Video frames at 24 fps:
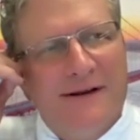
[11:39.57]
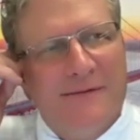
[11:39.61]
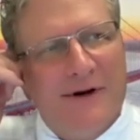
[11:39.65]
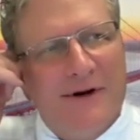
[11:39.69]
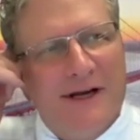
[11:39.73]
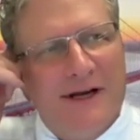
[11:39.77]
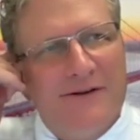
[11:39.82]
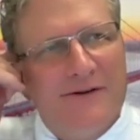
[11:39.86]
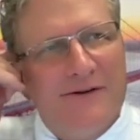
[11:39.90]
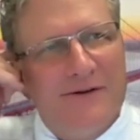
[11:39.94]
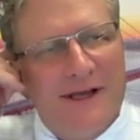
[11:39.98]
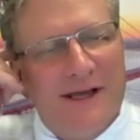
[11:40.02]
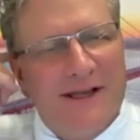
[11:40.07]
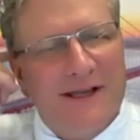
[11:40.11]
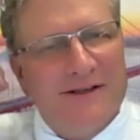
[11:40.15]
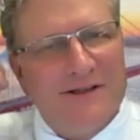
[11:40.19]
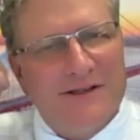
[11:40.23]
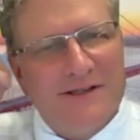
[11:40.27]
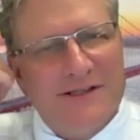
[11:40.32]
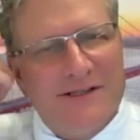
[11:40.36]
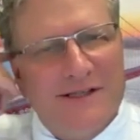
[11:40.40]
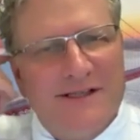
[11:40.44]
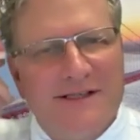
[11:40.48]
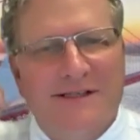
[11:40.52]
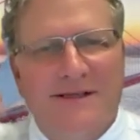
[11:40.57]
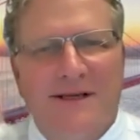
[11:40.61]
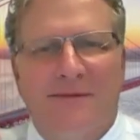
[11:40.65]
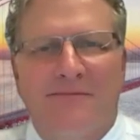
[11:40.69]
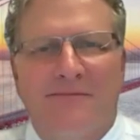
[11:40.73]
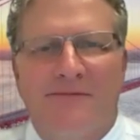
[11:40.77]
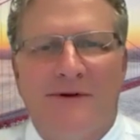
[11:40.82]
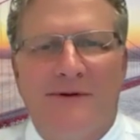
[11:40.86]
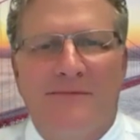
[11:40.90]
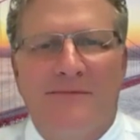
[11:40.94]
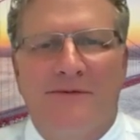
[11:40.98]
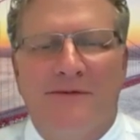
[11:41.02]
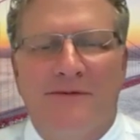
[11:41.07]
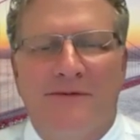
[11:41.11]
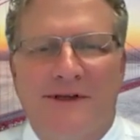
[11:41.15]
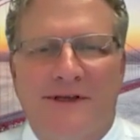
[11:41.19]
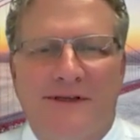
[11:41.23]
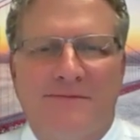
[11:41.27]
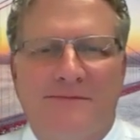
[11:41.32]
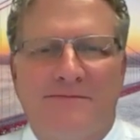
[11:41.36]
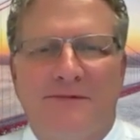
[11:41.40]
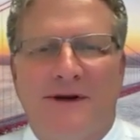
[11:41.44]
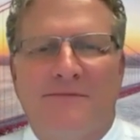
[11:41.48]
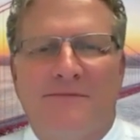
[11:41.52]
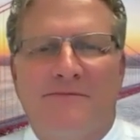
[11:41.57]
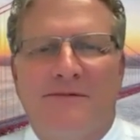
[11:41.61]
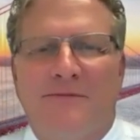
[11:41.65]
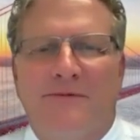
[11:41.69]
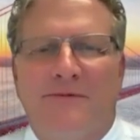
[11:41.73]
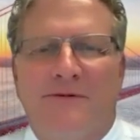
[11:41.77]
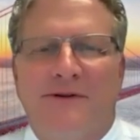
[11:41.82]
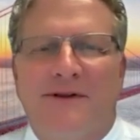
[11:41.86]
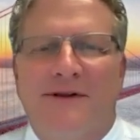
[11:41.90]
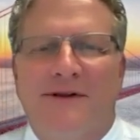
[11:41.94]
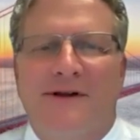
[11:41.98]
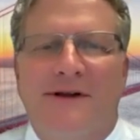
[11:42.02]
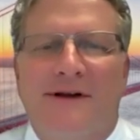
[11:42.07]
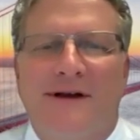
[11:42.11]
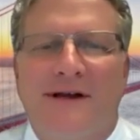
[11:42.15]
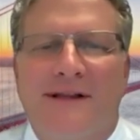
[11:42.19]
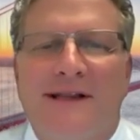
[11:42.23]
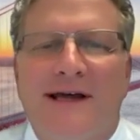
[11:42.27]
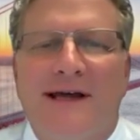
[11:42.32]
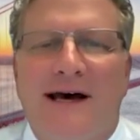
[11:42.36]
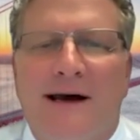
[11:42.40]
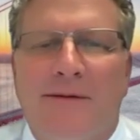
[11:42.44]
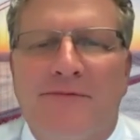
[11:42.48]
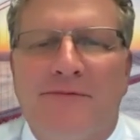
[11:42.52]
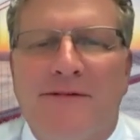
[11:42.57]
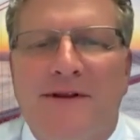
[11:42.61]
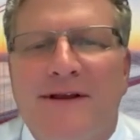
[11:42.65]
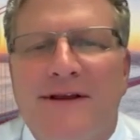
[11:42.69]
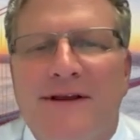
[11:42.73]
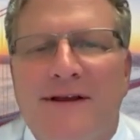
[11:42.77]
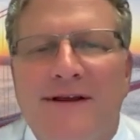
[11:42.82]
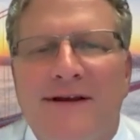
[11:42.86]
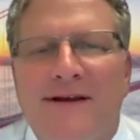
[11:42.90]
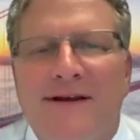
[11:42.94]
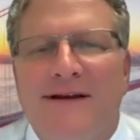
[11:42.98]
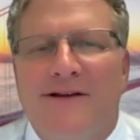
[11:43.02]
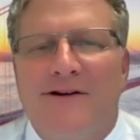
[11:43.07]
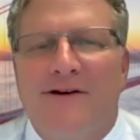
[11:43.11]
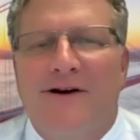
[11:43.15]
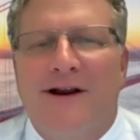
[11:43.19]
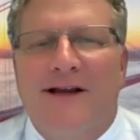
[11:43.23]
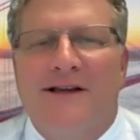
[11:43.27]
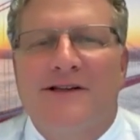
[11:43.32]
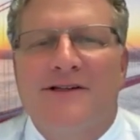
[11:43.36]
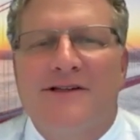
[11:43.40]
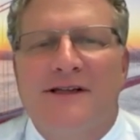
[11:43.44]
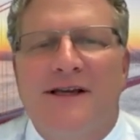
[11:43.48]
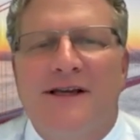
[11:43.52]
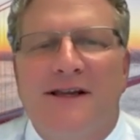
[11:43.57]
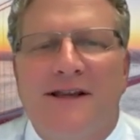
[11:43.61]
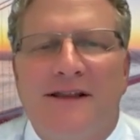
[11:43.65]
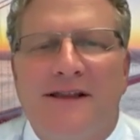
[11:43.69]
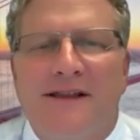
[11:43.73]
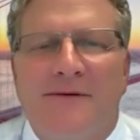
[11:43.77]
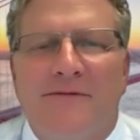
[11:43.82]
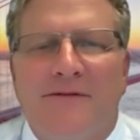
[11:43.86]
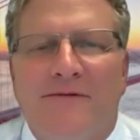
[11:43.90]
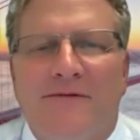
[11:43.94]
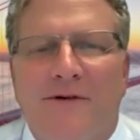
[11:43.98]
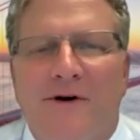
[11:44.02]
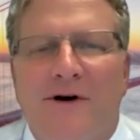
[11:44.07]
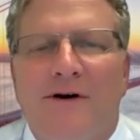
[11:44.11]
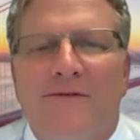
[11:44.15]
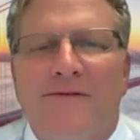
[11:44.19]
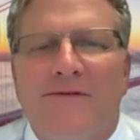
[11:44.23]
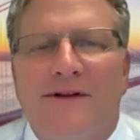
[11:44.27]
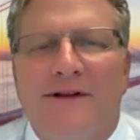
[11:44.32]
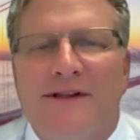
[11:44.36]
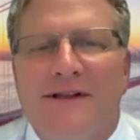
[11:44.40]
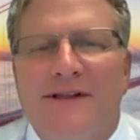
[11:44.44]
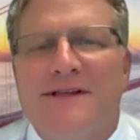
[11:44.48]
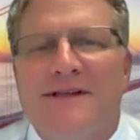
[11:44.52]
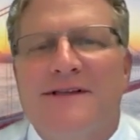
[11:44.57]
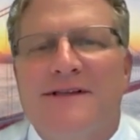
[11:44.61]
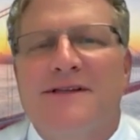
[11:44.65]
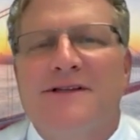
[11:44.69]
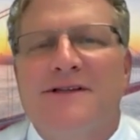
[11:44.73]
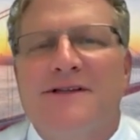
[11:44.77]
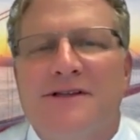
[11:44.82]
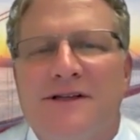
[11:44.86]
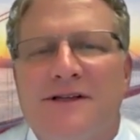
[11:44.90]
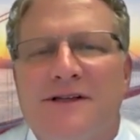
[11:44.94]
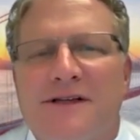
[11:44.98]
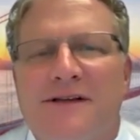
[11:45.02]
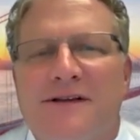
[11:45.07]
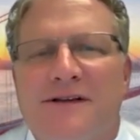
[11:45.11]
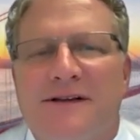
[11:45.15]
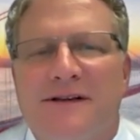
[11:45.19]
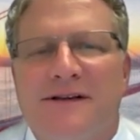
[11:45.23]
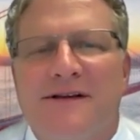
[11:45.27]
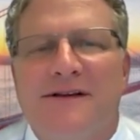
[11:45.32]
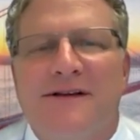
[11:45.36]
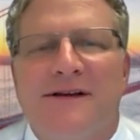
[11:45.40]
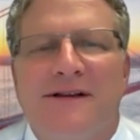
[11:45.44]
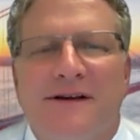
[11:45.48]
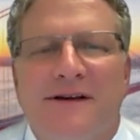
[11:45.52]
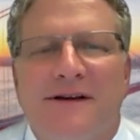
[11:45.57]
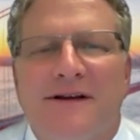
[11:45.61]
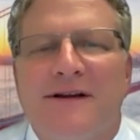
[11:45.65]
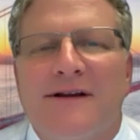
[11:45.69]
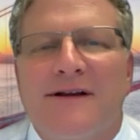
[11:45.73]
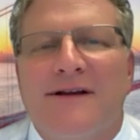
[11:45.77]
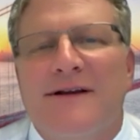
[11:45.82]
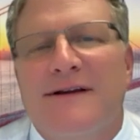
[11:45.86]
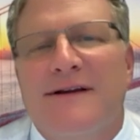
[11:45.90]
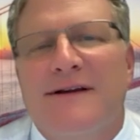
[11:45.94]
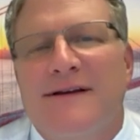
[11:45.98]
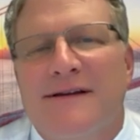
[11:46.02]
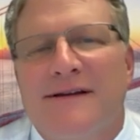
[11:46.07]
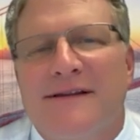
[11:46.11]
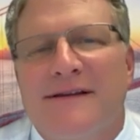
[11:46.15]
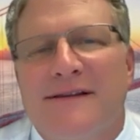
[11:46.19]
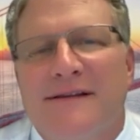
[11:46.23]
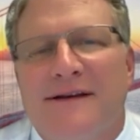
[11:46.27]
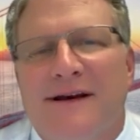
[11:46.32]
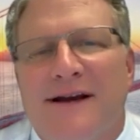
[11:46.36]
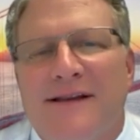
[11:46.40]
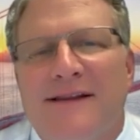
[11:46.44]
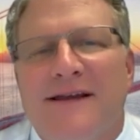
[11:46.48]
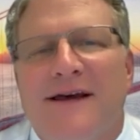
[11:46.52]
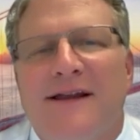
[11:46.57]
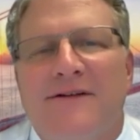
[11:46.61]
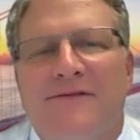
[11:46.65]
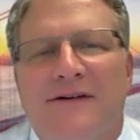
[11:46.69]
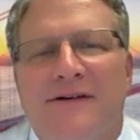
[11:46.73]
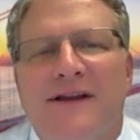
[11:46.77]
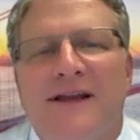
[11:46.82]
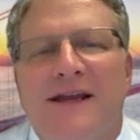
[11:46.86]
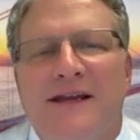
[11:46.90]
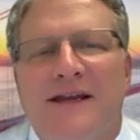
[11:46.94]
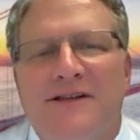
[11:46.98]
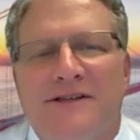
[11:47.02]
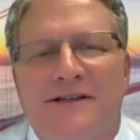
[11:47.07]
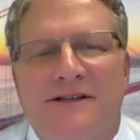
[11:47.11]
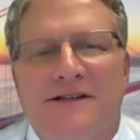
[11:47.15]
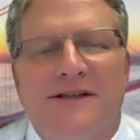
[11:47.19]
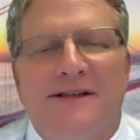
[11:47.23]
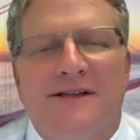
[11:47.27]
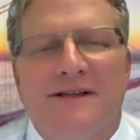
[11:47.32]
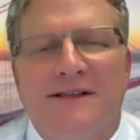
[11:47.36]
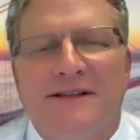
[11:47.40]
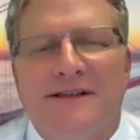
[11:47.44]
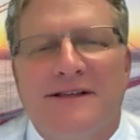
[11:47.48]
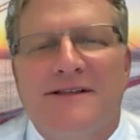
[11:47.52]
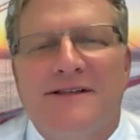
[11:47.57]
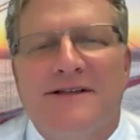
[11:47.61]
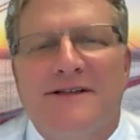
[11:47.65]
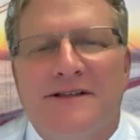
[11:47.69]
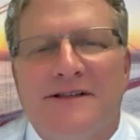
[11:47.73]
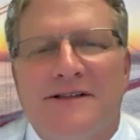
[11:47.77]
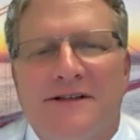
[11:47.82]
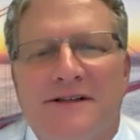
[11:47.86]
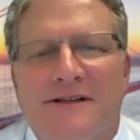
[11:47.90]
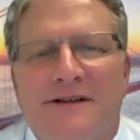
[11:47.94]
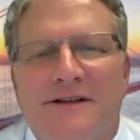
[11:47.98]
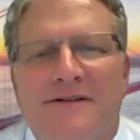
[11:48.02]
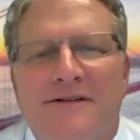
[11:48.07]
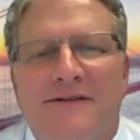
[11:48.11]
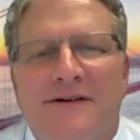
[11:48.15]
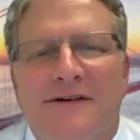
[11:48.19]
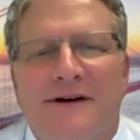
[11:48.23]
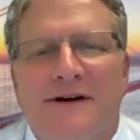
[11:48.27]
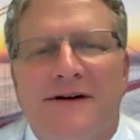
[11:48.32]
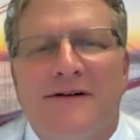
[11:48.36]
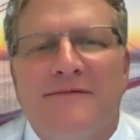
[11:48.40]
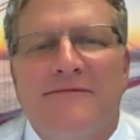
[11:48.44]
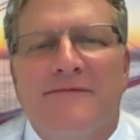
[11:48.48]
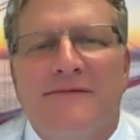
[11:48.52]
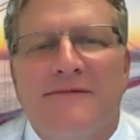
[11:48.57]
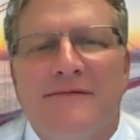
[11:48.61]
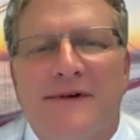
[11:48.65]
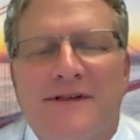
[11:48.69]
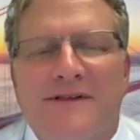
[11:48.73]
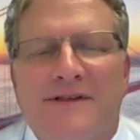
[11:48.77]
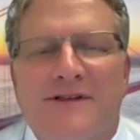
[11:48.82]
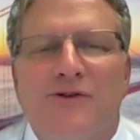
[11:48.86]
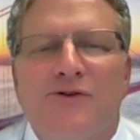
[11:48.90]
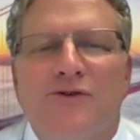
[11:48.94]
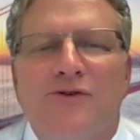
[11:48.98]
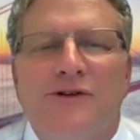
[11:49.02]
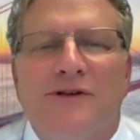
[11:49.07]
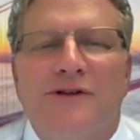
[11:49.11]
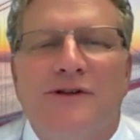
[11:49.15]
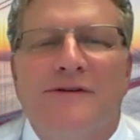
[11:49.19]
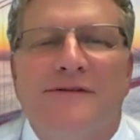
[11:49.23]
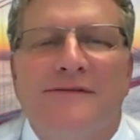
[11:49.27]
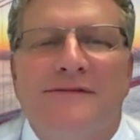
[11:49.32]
do that and just expect people to adopt. You're actually getting them involved in the decisioning and the identification and the decisioning of a solution.